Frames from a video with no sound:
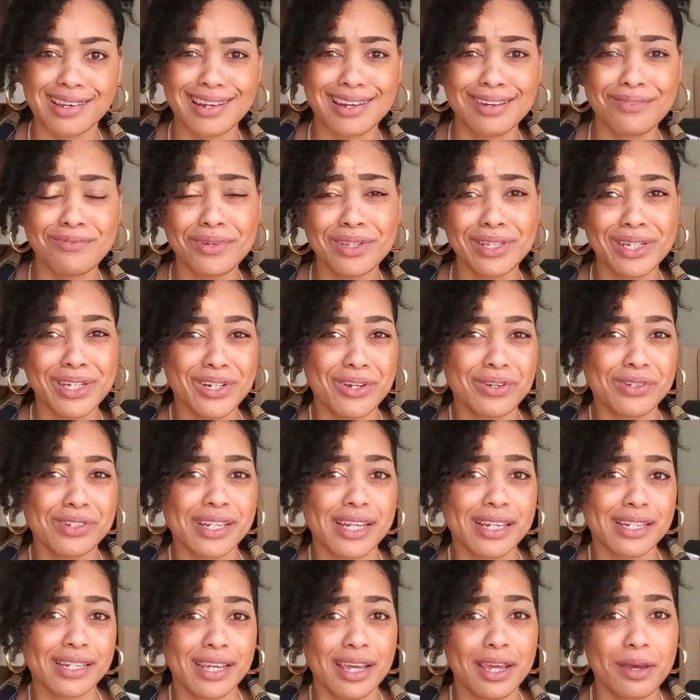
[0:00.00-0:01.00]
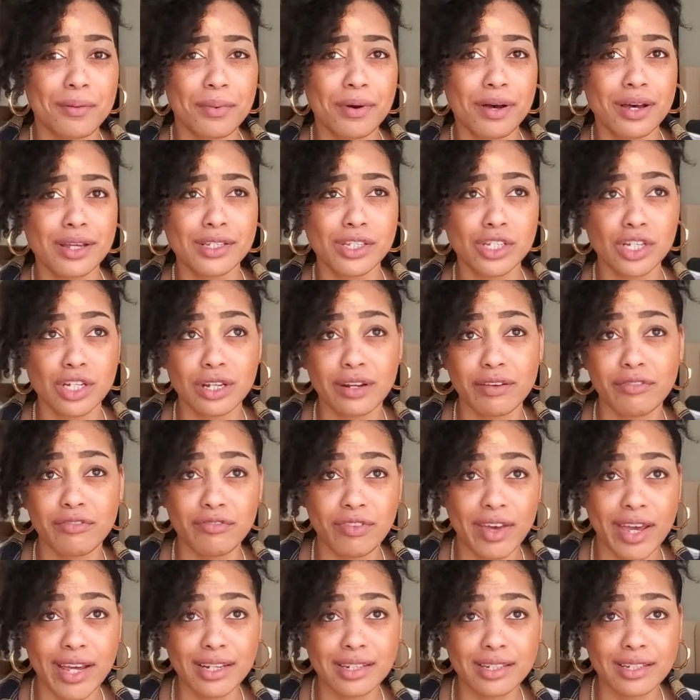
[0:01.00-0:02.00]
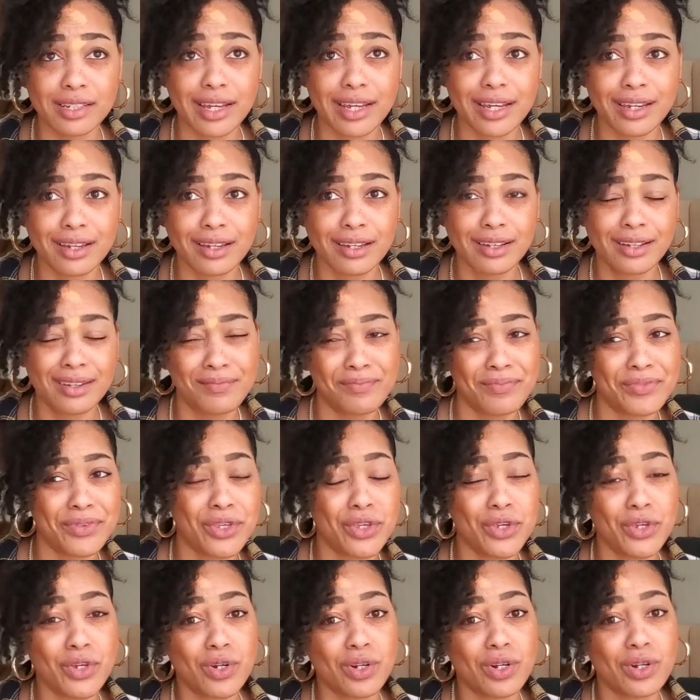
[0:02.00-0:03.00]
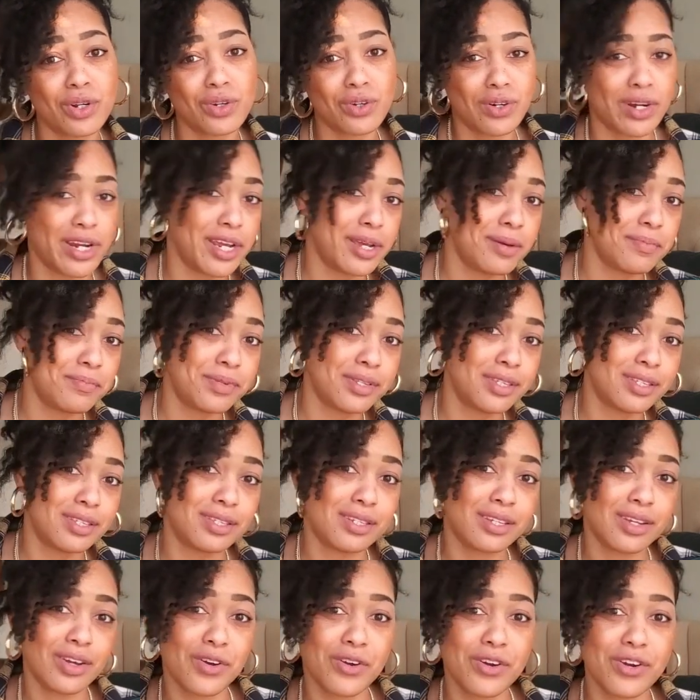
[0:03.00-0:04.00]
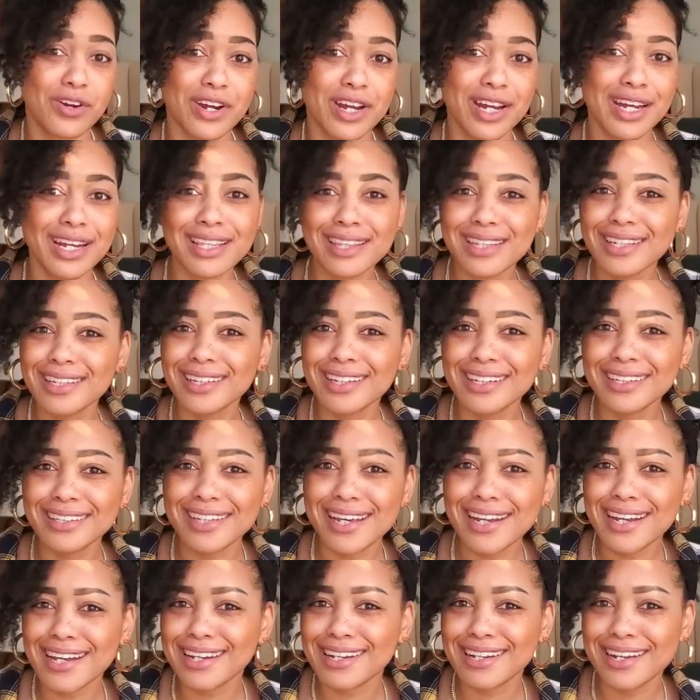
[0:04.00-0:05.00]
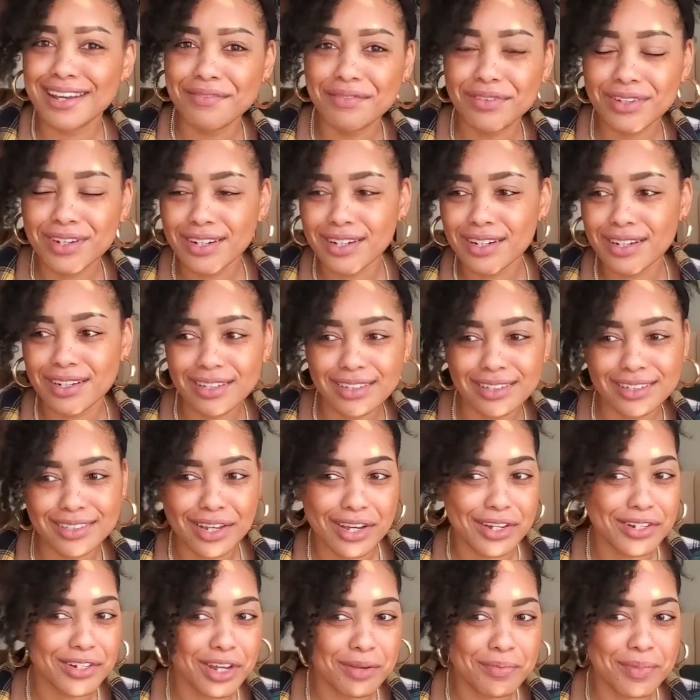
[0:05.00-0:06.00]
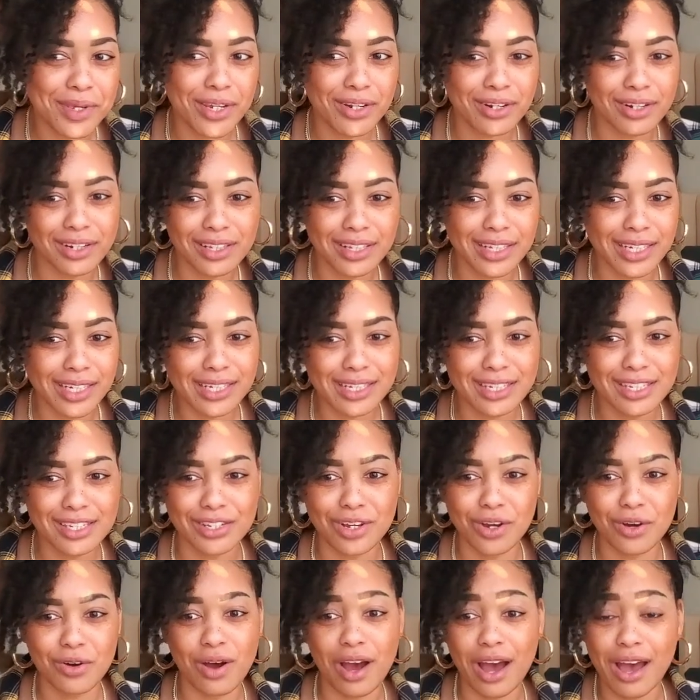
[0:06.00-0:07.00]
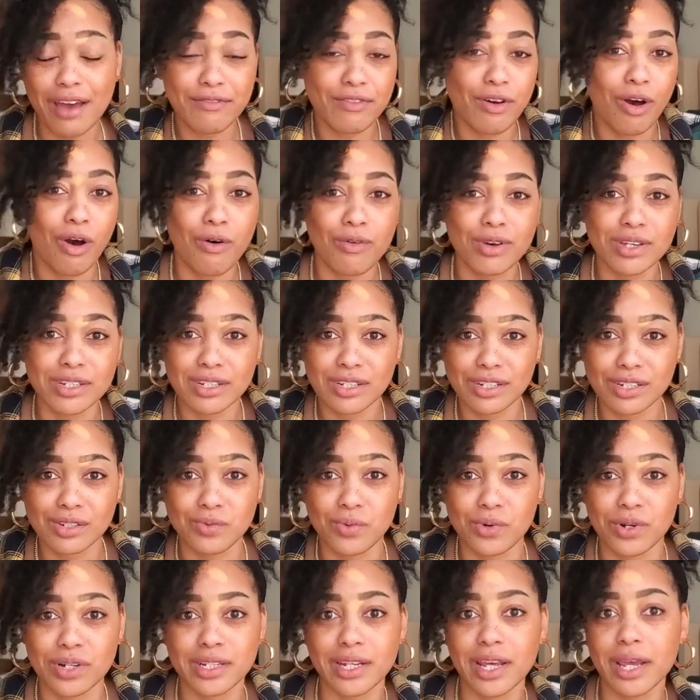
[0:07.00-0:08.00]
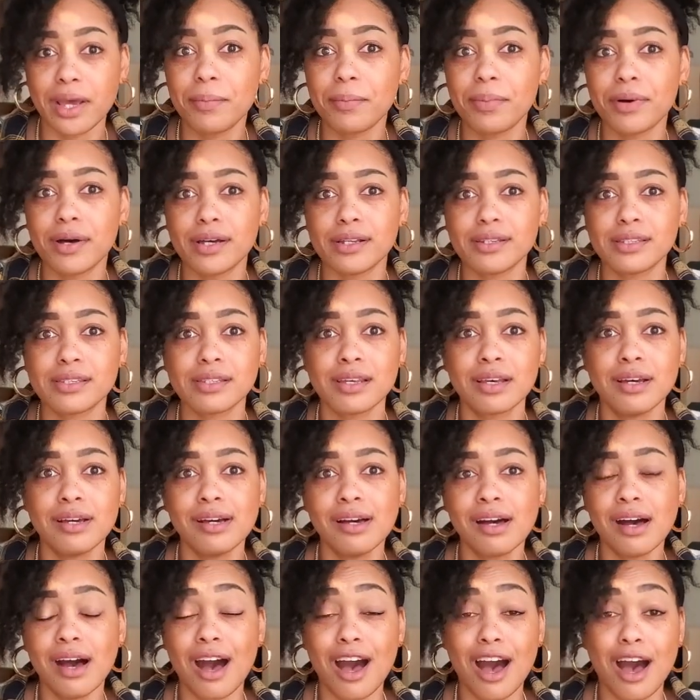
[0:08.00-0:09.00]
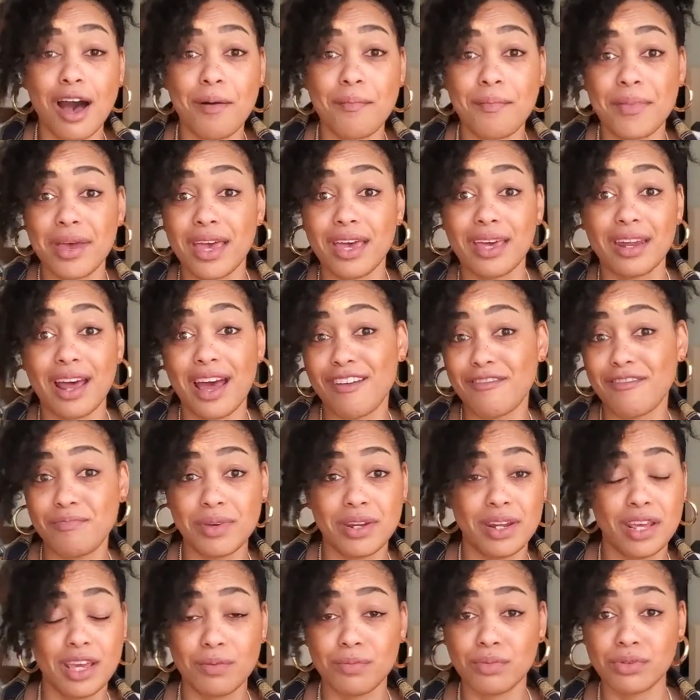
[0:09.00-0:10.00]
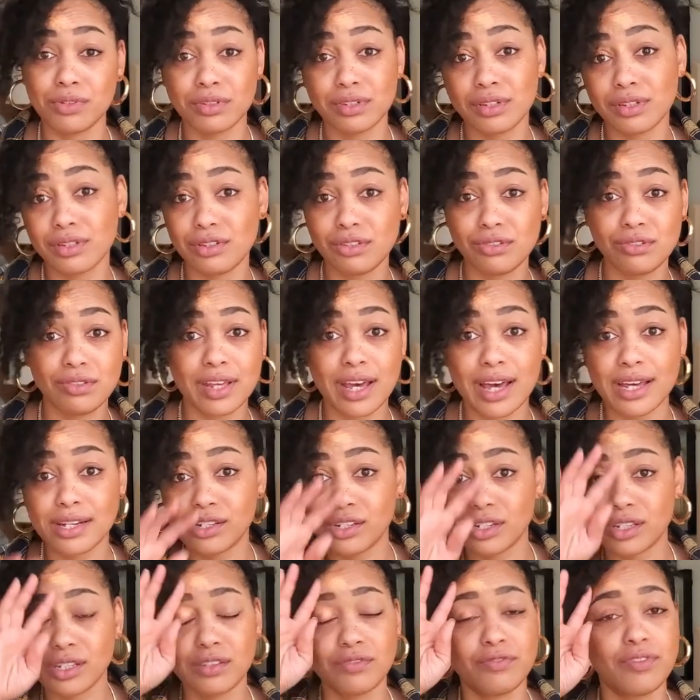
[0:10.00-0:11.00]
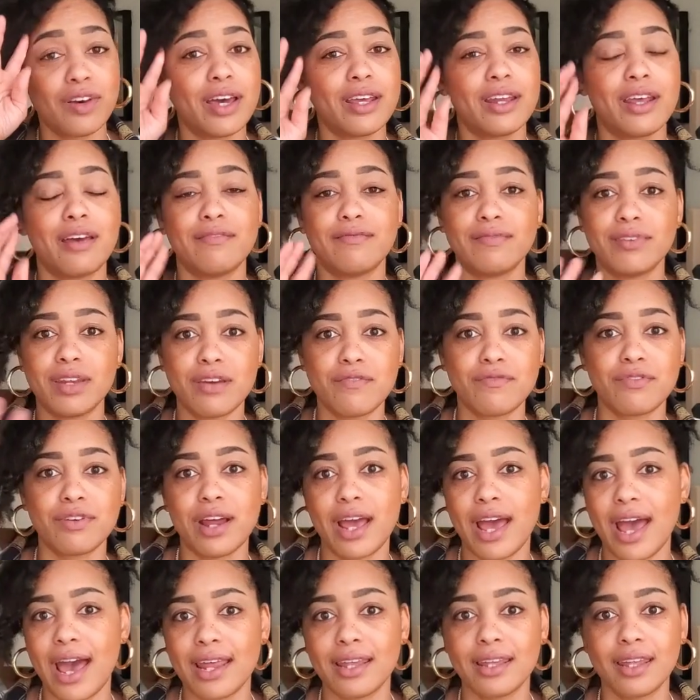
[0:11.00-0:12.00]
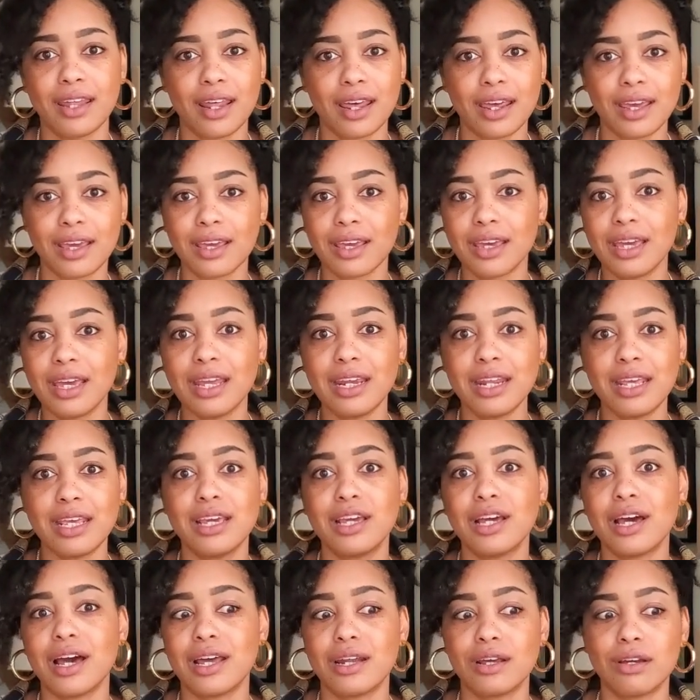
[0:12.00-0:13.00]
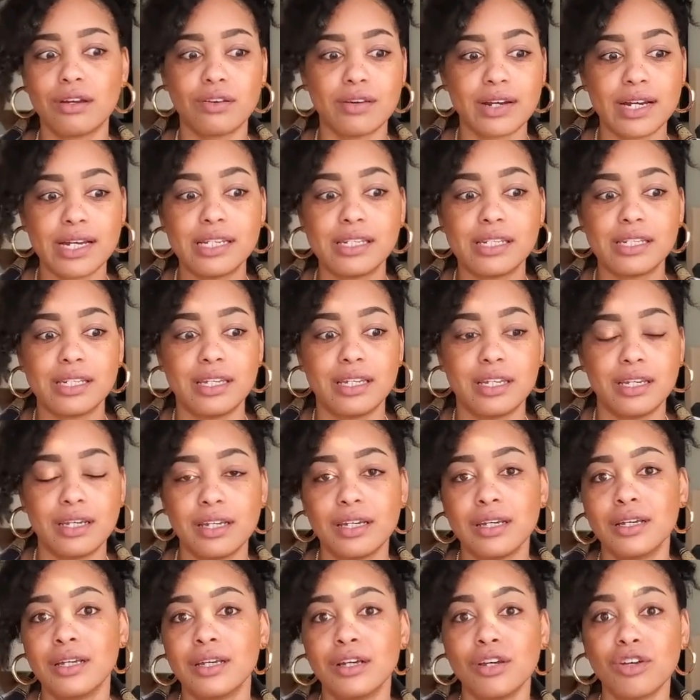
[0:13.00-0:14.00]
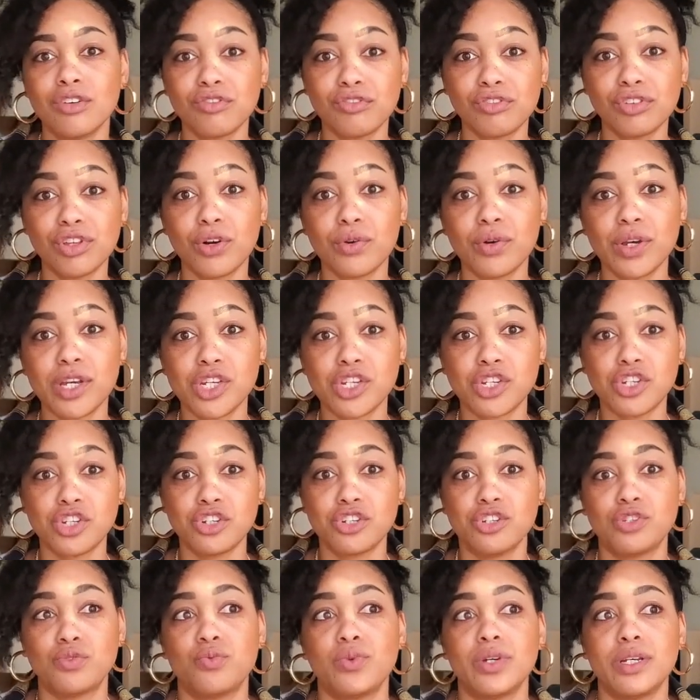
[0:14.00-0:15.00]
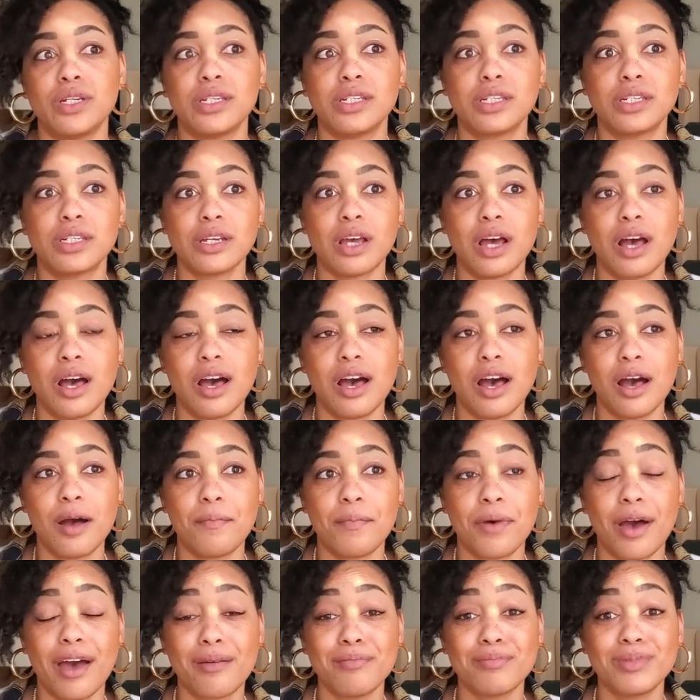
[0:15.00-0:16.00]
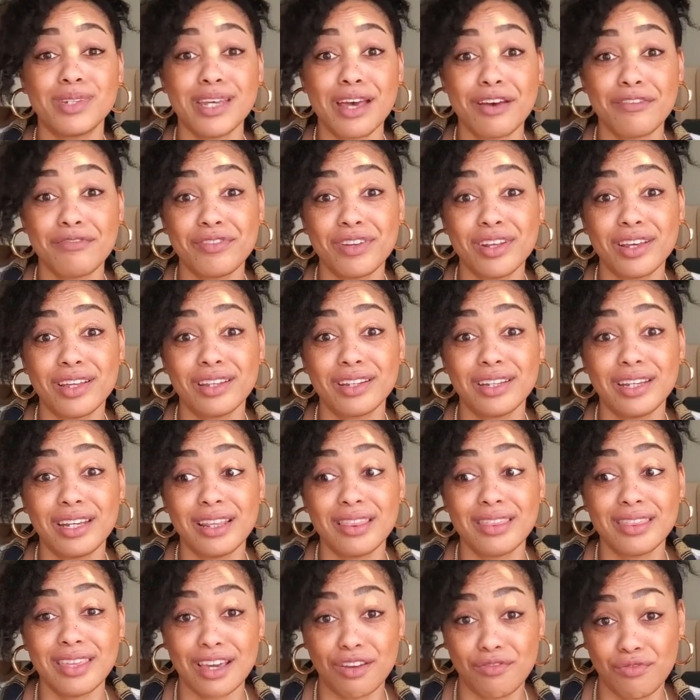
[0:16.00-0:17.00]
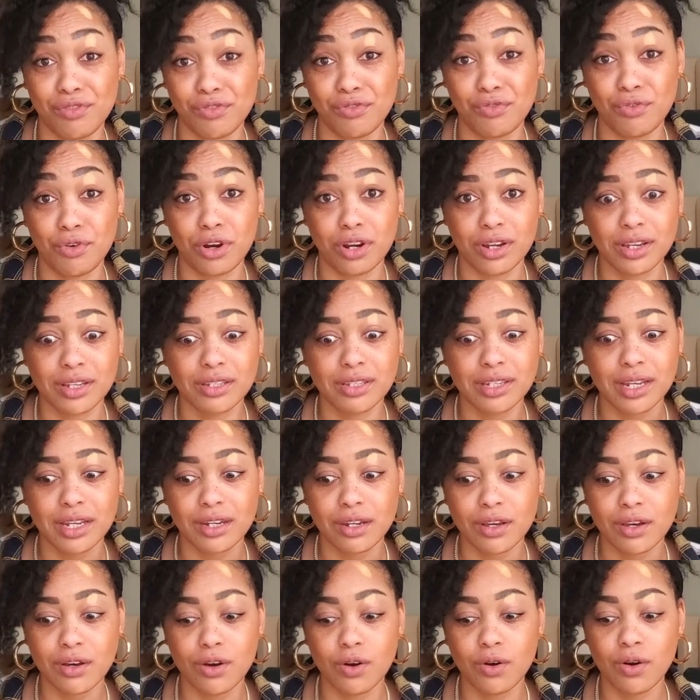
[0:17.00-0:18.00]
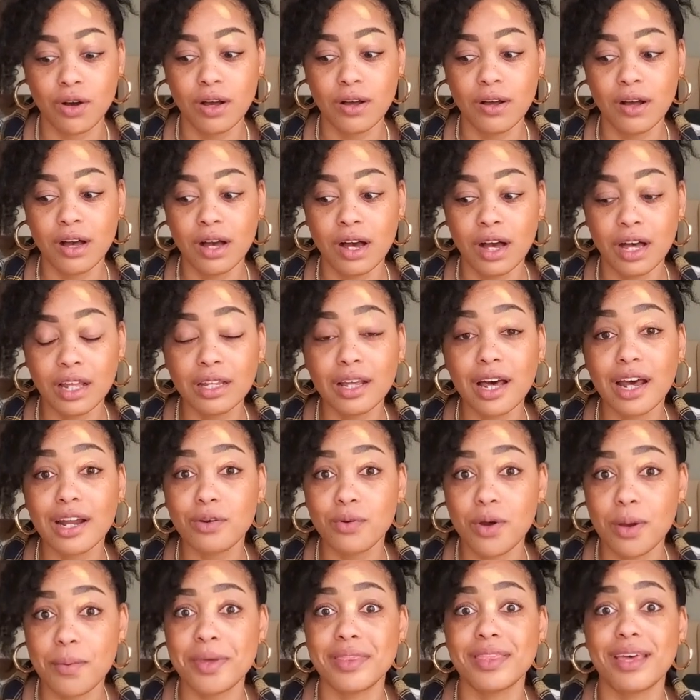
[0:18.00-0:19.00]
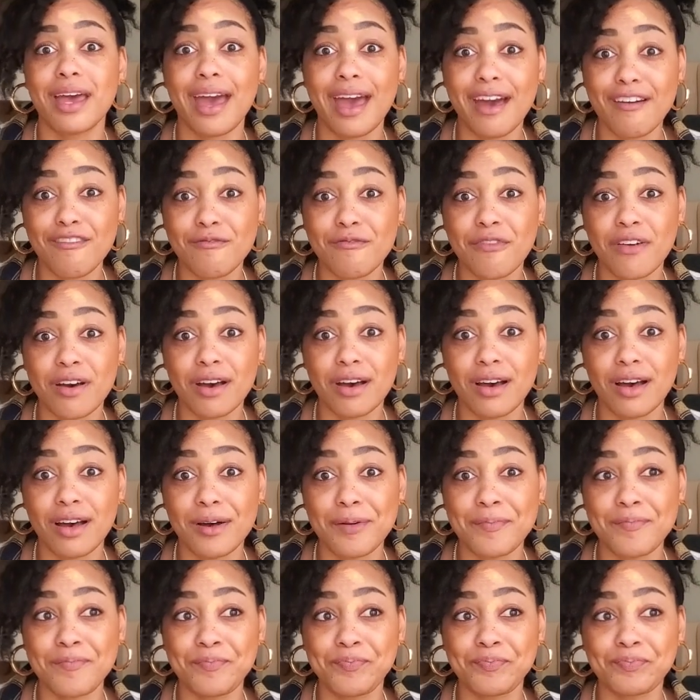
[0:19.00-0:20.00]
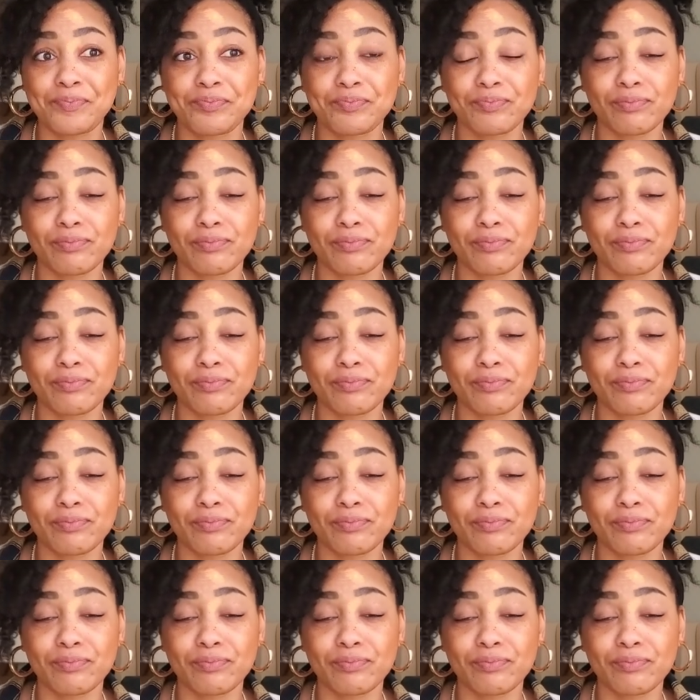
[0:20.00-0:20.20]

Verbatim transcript: I didn't really know that tampons could affect like your cramps or anything like that. It never dawned on me or clicked. So I've always just worn tampons um, and I've been able to do that just fine. I've never had like any kind of crazy flow issues, which um, I'm definitely thankful for because I know a lot of women that have um,